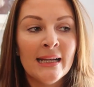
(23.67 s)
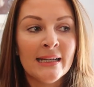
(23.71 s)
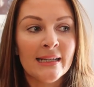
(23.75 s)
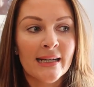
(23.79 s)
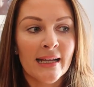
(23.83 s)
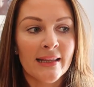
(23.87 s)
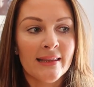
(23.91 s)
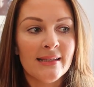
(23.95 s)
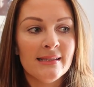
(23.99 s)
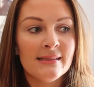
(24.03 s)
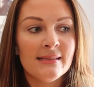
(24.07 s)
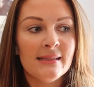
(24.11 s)

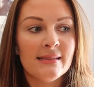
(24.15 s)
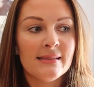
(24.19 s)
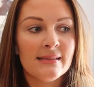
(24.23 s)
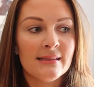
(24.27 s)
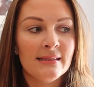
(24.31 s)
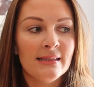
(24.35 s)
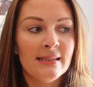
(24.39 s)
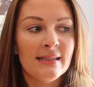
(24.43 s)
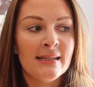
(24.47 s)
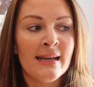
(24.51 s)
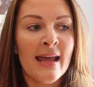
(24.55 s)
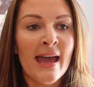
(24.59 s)
Now this
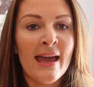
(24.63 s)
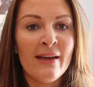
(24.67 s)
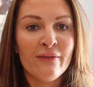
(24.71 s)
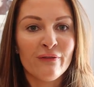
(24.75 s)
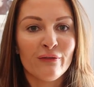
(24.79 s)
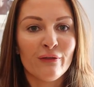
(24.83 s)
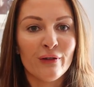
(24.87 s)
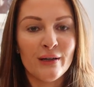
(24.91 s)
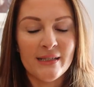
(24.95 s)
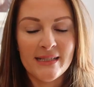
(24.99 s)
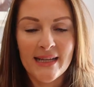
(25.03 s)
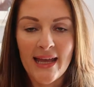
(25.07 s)
isn't an
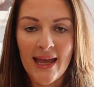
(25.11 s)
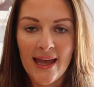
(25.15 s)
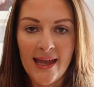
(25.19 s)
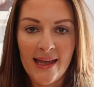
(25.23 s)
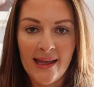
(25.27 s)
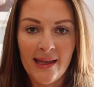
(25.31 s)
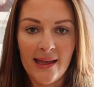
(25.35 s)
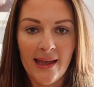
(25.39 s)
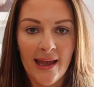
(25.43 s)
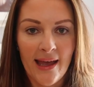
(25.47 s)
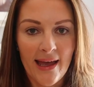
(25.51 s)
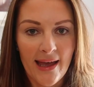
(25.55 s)

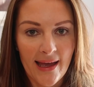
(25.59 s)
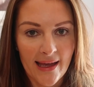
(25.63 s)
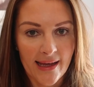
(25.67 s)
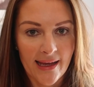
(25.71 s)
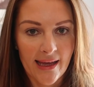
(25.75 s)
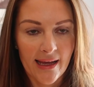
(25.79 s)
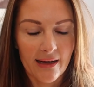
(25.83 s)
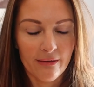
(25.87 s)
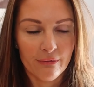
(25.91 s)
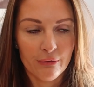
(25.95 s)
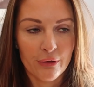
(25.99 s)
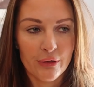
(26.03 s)
everyday hair
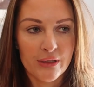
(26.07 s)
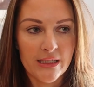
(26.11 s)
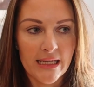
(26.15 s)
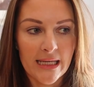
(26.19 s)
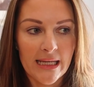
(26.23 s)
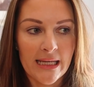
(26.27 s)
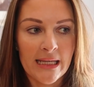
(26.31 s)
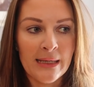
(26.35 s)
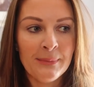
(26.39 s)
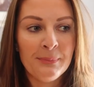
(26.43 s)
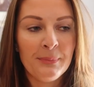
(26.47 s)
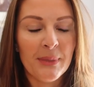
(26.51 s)
care
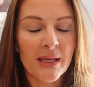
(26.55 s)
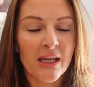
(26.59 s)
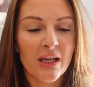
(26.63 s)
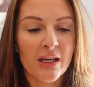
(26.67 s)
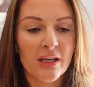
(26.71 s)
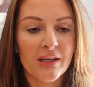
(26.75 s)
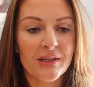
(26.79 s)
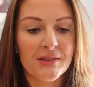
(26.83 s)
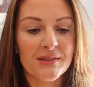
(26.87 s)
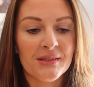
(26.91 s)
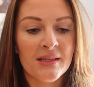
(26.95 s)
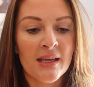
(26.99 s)
routine
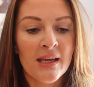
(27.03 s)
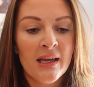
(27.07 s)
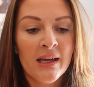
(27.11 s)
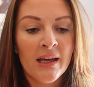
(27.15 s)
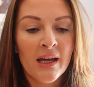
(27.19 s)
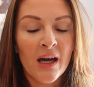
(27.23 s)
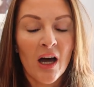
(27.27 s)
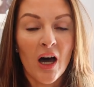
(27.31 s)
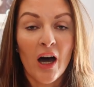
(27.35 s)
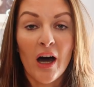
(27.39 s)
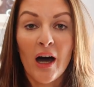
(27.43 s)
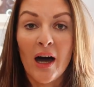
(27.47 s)
because
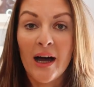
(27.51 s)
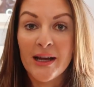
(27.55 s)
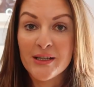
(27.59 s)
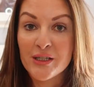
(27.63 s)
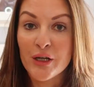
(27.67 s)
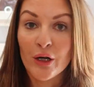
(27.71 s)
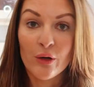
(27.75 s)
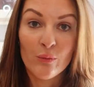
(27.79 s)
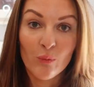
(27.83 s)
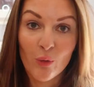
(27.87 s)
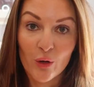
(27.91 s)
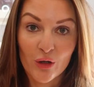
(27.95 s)
I
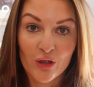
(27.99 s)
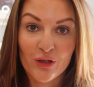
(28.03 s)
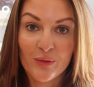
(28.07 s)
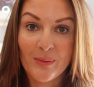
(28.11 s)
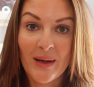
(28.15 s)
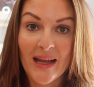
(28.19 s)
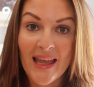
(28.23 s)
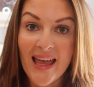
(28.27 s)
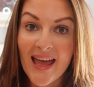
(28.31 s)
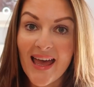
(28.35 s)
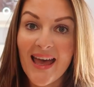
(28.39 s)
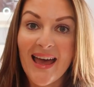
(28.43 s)
don't wash
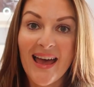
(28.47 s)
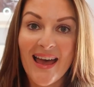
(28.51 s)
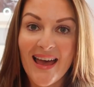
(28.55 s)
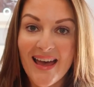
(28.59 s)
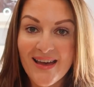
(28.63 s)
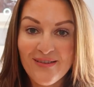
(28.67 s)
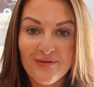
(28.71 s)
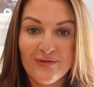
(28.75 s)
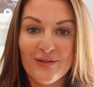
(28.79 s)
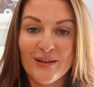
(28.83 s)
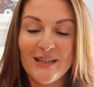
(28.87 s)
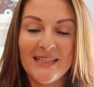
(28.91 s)
my hair
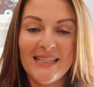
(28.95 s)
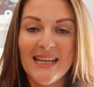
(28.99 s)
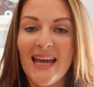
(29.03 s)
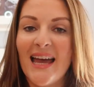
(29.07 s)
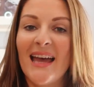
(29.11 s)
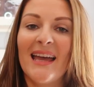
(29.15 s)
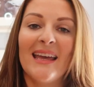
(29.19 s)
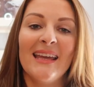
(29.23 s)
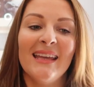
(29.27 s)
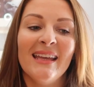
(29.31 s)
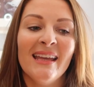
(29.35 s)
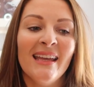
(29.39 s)
every
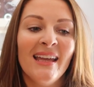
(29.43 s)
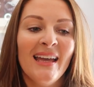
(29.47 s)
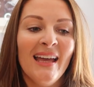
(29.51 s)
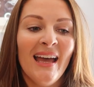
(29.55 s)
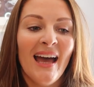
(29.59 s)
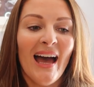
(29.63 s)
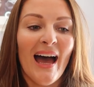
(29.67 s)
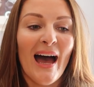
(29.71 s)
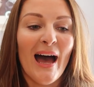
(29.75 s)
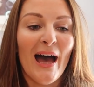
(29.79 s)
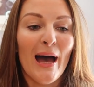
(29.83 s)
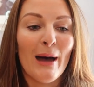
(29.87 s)
day,
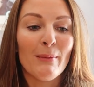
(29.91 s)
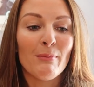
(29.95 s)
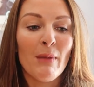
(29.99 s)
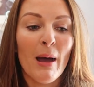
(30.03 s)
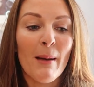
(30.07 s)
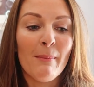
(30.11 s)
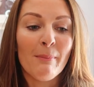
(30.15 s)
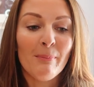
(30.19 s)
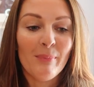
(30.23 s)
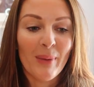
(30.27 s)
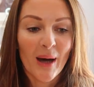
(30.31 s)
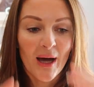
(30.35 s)

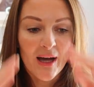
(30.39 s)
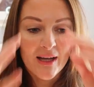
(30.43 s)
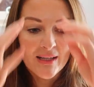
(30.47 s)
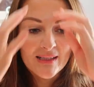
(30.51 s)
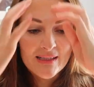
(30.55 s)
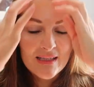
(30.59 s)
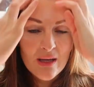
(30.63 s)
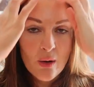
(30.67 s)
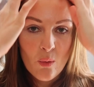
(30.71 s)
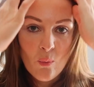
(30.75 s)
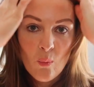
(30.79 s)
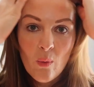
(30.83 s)

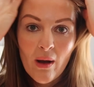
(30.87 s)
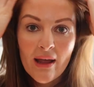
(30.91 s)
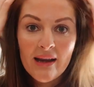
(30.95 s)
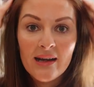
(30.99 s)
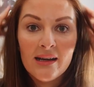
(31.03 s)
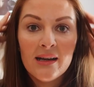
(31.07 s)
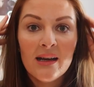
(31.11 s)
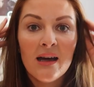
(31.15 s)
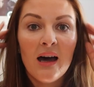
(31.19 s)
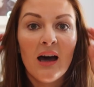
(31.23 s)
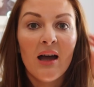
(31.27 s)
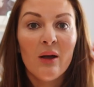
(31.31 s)
but
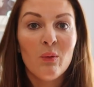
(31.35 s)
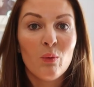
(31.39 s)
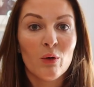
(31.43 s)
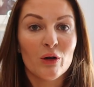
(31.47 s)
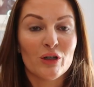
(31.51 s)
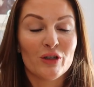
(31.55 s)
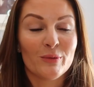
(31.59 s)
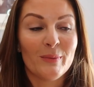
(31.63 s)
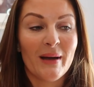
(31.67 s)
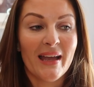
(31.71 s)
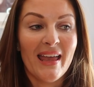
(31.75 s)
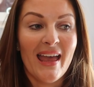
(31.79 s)
when I
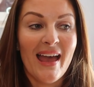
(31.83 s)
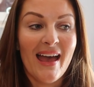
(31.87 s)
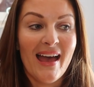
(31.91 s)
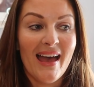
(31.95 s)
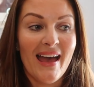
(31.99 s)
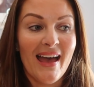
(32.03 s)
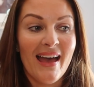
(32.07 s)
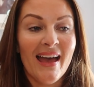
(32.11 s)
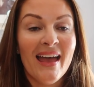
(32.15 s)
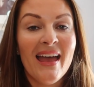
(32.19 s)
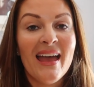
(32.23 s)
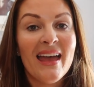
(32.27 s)
wash my
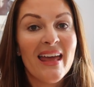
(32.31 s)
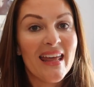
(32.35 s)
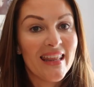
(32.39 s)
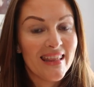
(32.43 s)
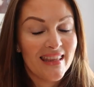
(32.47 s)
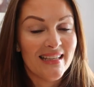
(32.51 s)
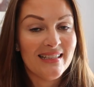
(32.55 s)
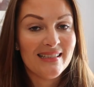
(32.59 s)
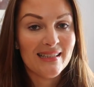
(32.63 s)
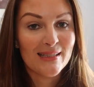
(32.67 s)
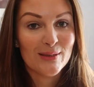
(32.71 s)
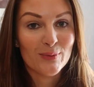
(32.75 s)
hair,
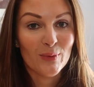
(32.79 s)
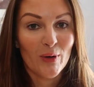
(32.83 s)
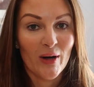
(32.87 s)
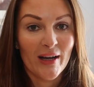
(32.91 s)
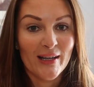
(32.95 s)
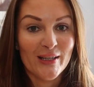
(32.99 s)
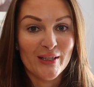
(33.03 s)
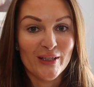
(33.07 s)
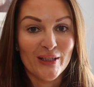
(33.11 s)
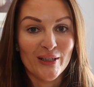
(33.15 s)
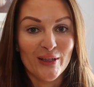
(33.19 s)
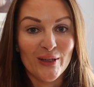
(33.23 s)
this is what
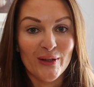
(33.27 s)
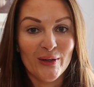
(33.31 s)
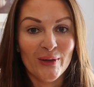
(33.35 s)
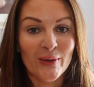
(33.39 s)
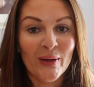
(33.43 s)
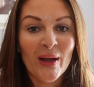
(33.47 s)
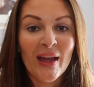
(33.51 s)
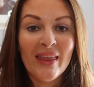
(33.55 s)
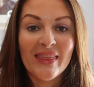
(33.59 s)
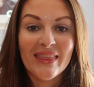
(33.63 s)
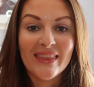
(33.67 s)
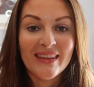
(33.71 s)
I do,
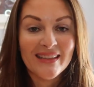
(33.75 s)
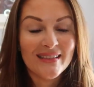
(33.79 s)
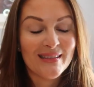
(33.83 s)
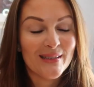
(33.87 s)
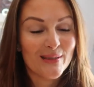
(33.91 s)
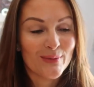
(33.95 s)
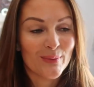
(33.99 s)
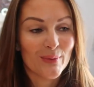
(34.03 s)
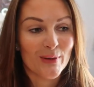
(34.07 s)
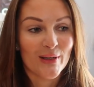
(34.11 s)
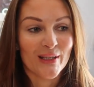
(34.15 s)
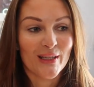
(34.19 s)
this
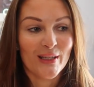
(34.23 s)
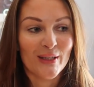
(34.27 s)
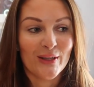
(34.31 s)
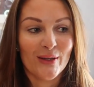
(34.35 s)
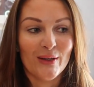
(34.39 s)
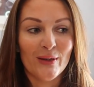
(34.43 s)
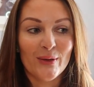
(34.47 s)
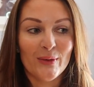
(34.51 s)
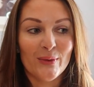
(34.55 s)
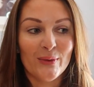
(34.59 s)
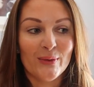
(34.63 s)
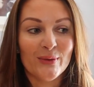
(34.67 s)
is what I
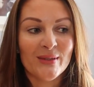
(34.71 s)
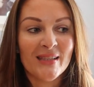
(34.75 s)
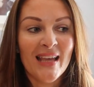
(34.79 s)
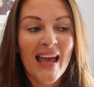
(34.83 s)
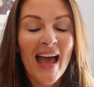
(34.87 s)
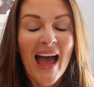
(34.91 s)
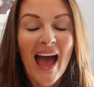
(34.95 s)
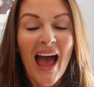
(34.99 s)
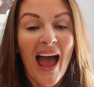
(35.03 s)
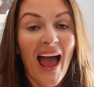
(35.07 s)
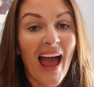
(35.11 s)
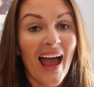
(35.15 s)
use,
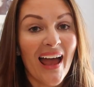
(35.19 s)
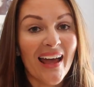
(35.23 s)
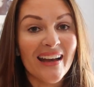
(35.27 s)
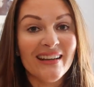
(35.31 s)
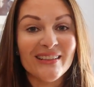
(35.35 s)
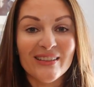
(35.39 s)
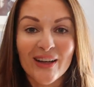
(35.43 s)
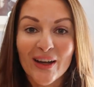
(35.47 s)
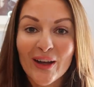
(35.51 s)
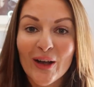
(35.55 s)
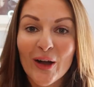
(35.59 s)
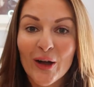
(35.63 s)

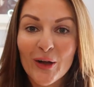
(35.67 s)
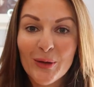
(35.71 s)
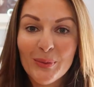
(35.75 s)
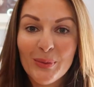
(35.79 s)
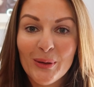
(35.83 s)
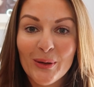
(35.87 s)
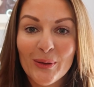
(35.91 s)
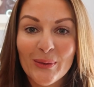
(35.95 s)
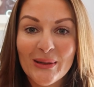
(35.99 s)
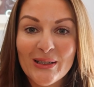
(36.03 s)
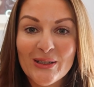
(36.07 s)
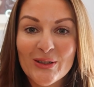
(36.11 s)
and I hope
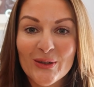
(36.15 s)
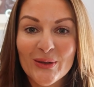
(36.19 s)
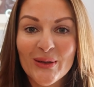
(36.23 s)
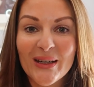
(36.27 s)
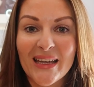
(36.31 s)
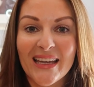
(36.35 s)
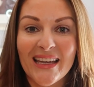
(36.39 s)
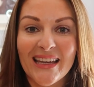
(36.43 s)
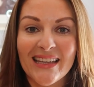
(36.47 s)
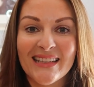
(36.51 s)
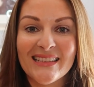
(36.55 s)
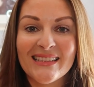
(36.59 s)
you enjoy
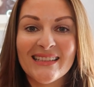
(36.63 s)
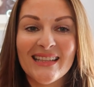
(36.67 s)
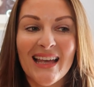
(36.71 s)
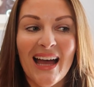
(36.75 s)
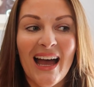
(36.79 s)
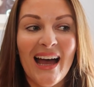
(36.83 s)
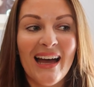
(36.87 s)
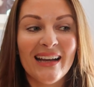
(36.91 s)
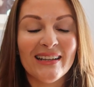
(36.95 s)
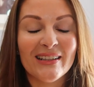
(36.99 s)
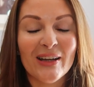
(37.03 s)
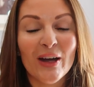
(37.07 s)
it
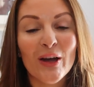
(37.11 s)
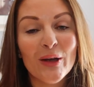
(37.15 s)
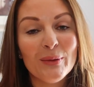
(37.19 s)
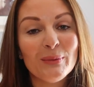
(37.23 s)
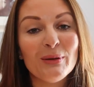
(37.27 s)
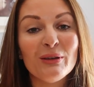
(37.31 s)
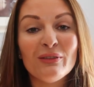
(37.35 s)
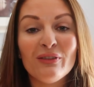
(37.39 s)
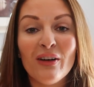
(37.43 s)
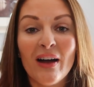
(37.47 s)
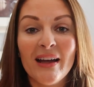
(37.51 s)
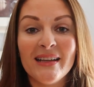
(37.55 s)
and I hope
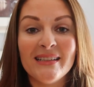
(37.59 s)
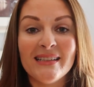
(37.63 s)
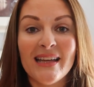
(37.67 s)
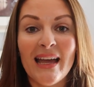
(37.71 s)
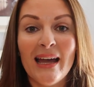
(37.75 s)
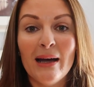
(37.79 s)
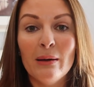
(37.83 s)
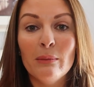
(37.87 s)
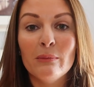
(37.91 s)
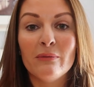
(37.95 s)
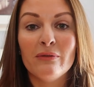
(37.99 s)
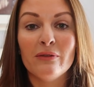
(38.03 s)
you find it
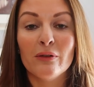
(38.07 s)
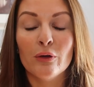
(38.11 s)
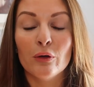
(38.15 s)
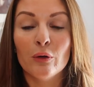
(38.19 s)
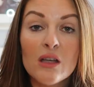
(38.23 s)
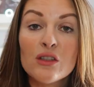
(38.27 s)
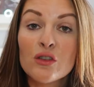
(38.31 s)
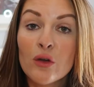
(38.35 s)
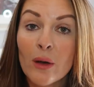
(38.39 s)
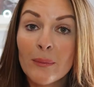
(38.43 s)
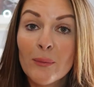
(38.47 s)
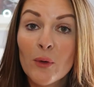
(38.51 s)
helpful.
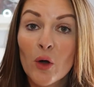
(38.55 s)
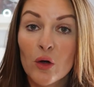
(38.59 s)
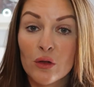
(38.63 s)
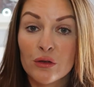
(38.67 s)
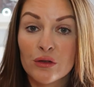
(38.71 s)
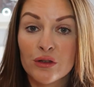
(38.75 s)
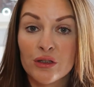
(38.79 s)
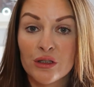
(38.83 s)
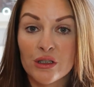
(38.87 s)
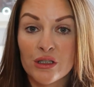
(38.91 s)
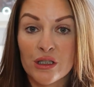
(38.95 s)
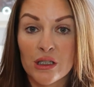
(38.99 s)
So I'm
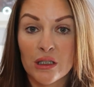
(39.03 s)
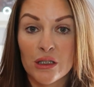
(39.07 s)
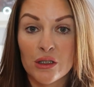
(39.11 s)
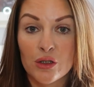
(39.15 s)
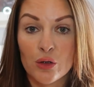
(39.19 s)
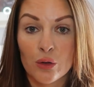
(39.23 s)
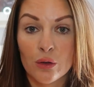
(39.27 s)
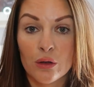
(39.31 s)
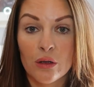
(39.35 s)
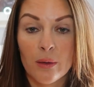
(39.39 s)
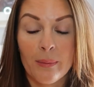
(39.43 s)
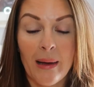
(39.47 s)
not just going to
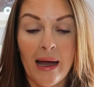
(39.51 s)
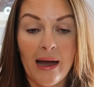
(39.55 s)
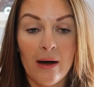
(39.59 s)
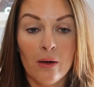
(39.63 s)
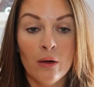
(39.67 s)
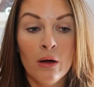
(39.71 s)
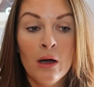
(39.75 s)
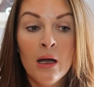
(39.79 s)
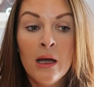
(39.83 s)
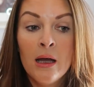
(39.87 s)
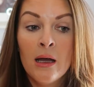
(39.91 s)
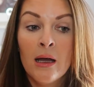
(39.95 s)
talk
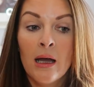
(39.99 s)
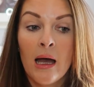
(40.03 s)
about